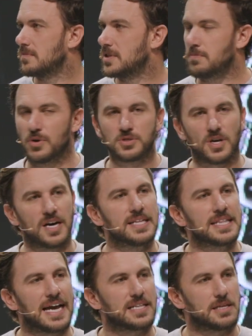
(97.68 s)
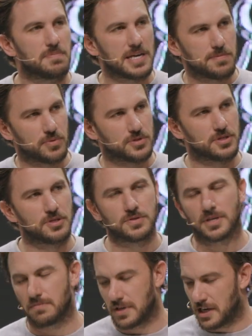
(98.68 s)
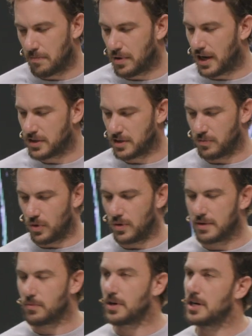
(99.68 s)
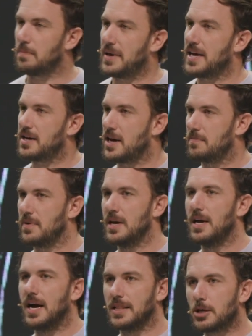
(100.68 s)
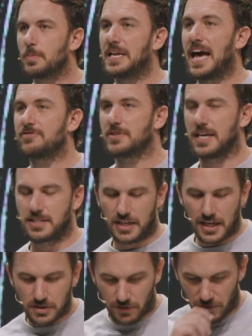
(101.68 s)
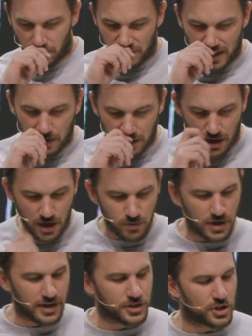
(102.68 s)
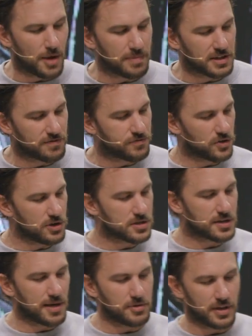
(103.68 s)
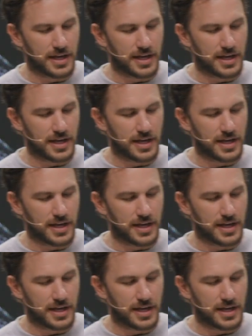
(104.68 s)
most unlikely people to do something impossible. And we're going to pick up a little bit after that today. So if you'll follow along, we're going to jump into 1 Samuel